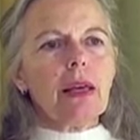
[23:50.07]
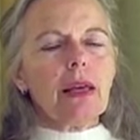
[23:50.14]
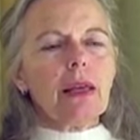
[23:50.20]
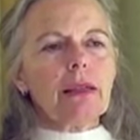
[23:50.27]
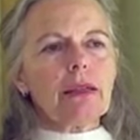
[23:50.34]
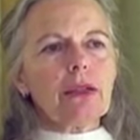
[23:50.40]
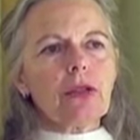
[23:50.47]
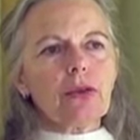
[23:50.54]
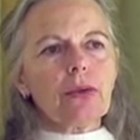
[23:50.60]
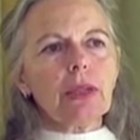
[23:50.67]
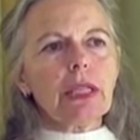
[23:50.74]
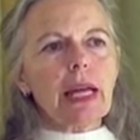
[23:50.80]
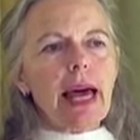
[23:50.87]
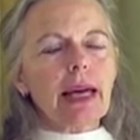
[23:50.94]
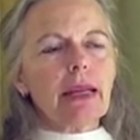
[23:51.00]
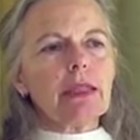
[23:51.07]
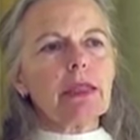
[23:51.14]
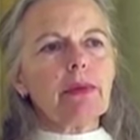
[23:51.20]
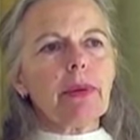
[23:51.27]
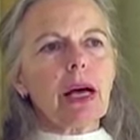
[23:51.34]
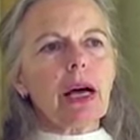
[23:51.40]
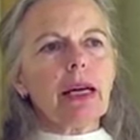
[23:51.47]
is to
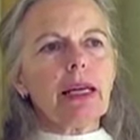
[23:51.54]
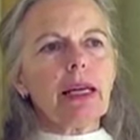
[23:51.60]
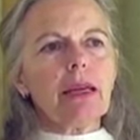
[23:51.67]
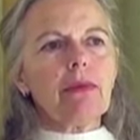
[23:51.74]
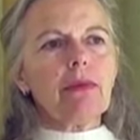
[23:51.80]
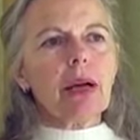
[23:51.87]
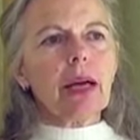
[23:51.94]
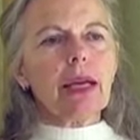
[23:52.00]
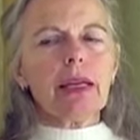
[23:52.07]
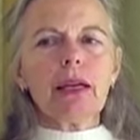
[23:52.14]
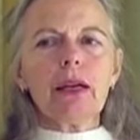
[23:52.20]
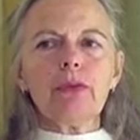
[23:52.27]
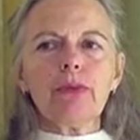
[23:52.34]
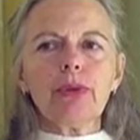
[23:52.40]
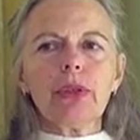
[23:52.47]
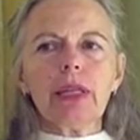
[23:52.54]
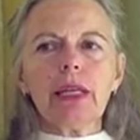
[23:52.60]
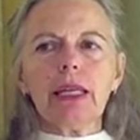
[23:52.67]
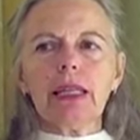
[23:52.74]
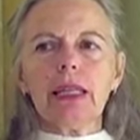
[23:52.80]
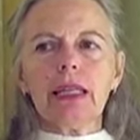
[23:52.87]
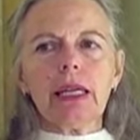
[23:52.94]
relax body and mind
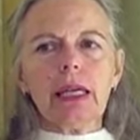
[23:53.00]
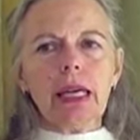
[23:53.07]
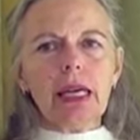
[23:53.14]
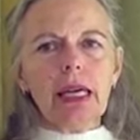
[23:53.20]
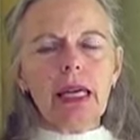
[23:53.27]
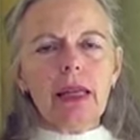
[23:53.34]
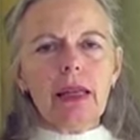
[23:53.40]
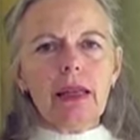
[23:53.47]
completely